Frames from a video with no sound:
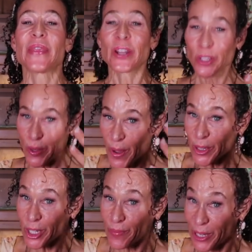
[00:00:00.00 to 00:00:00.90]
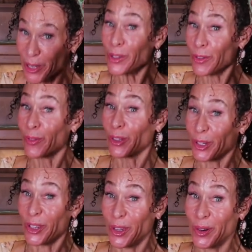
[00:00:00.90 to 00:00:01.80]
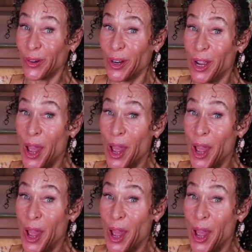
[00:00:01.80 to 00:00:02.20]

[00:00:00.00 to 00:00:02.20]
that are supposed to be useful to you,